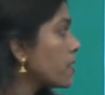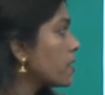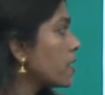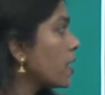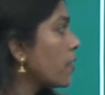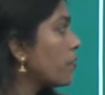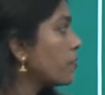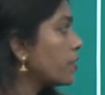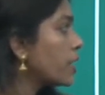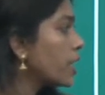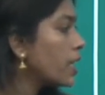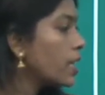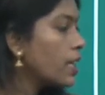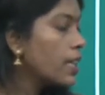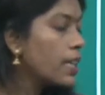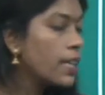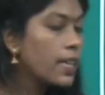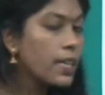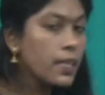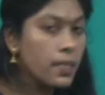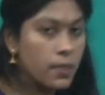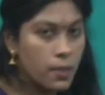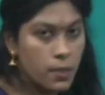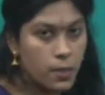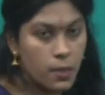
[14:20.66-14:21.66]
safety
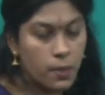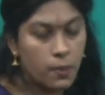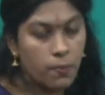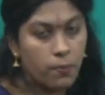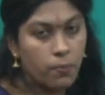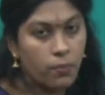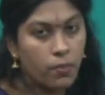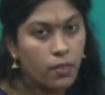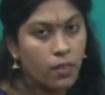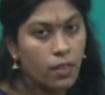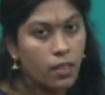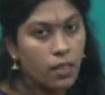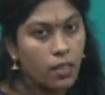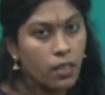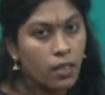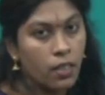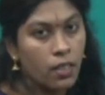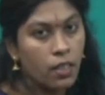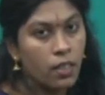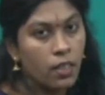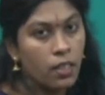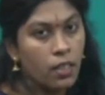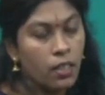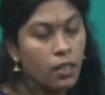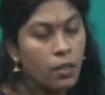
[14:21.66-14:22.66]
gears,
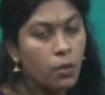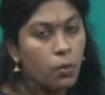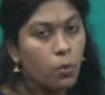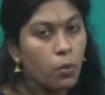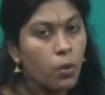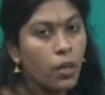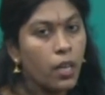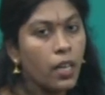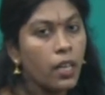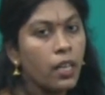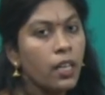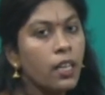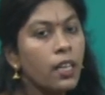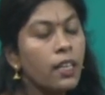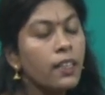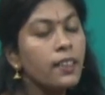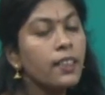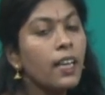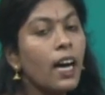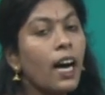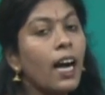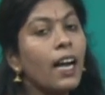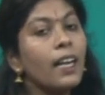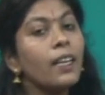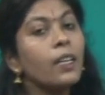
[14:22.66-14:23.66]
okay, in
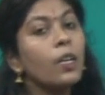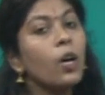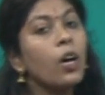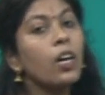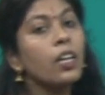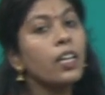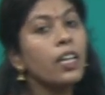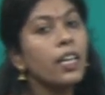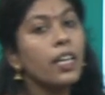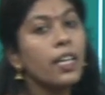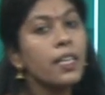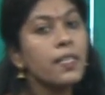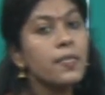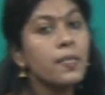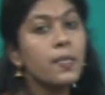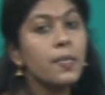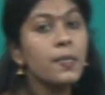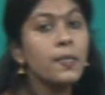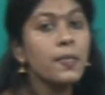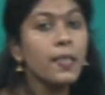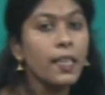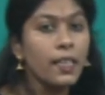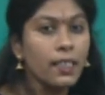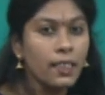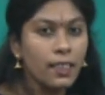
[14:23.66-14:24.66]
the unorganized
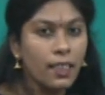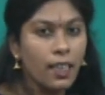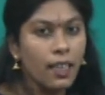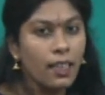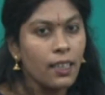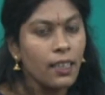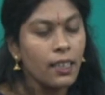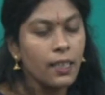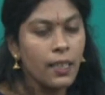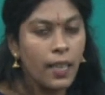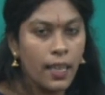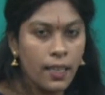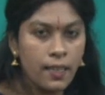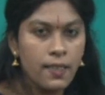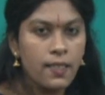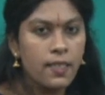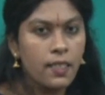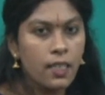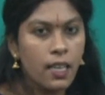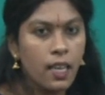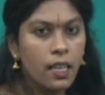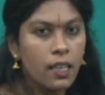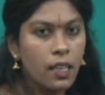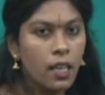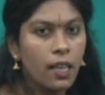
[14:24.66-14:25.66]
sector, it ends
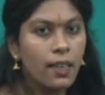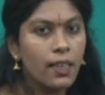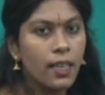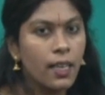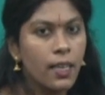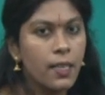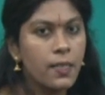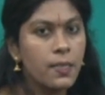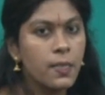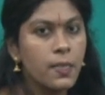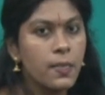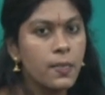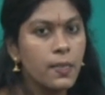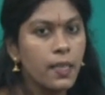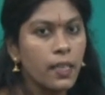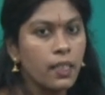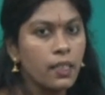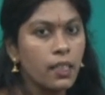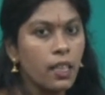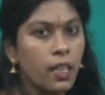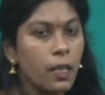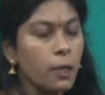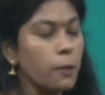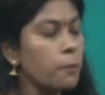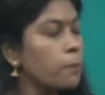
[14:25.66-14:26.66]
in unorganized
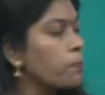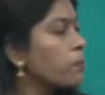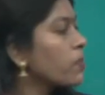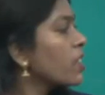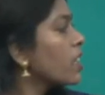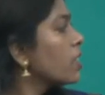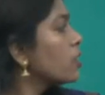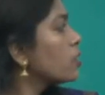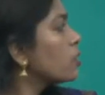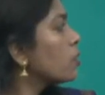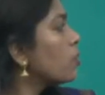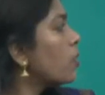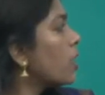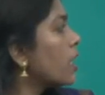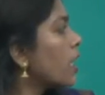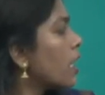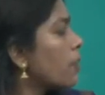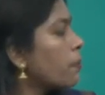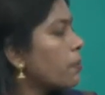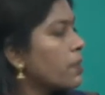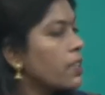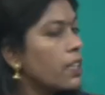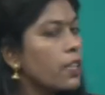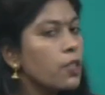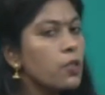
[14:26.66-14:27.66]
sector. So, what
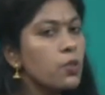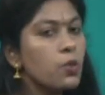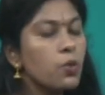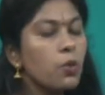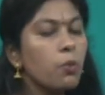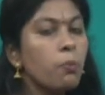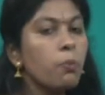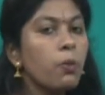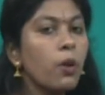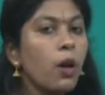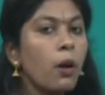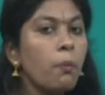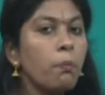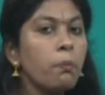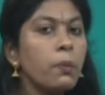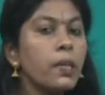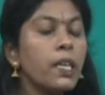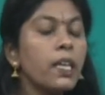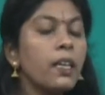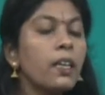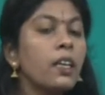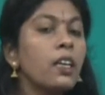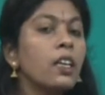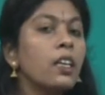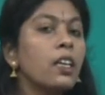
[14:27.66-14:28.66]
happened? There is no proper
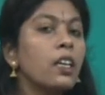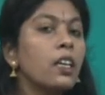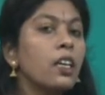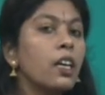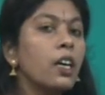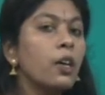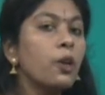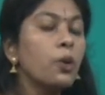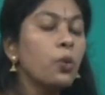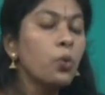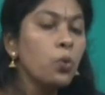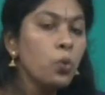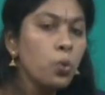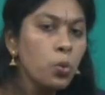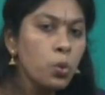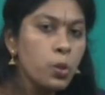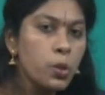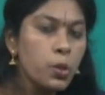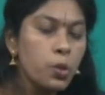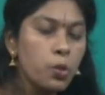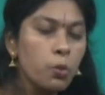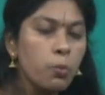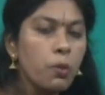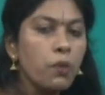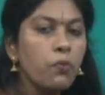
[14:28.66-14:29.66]

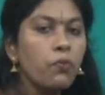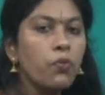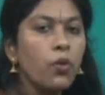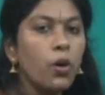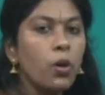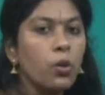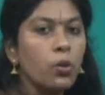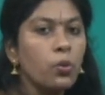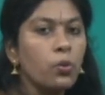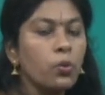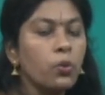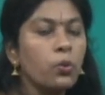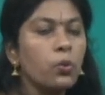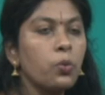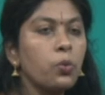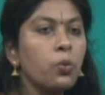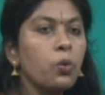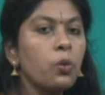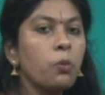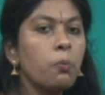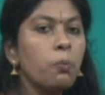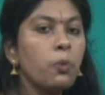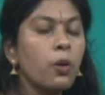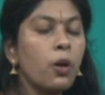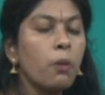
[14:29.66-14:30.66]
rules to be followed,
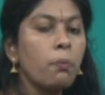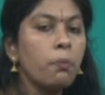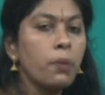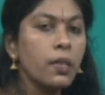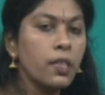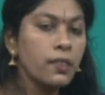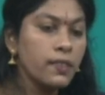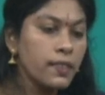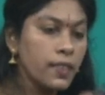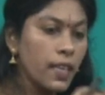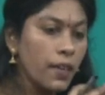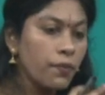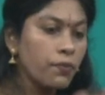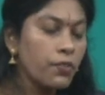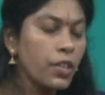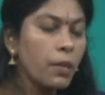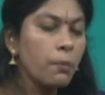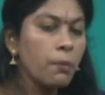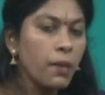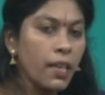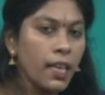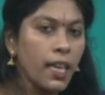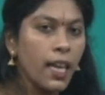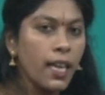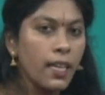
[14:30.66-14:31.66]
no proper safety
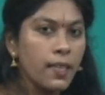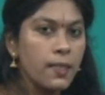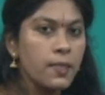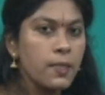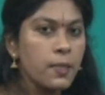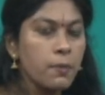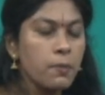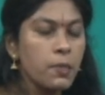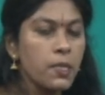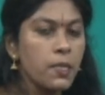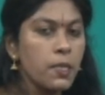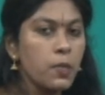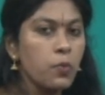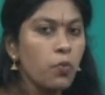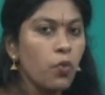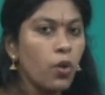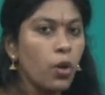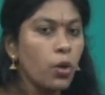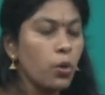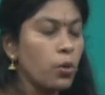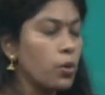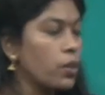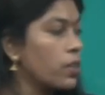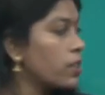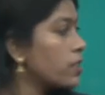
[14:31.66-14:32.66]
mechanisms is
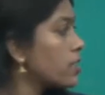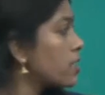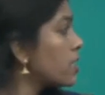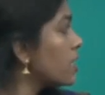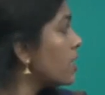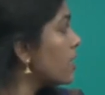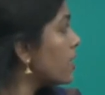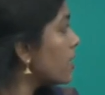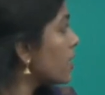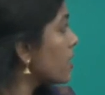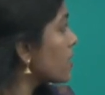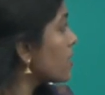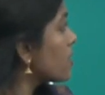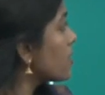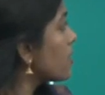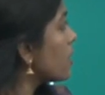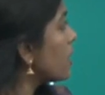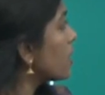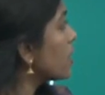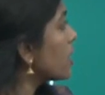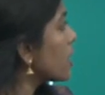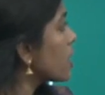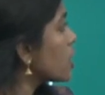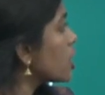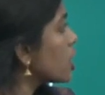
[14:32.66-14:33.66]
followed. Children
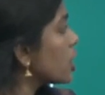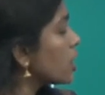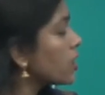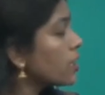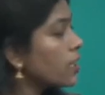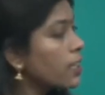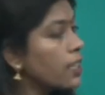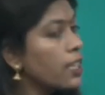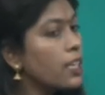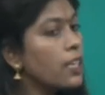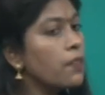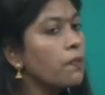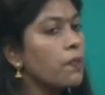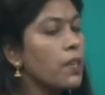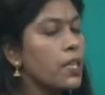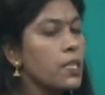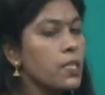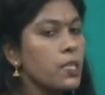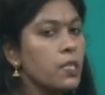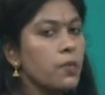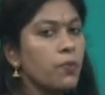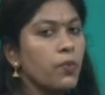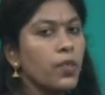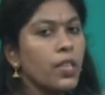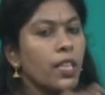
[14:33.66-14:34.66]
are touching the
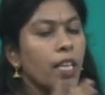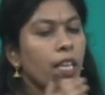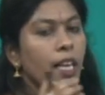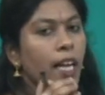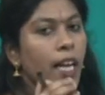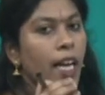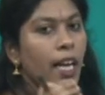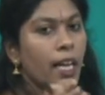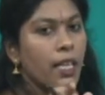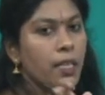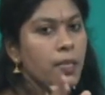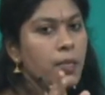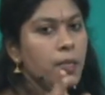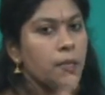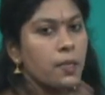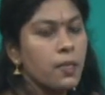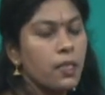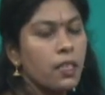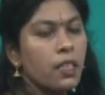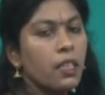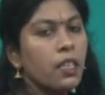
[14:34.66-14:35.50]
e-waste with their hands,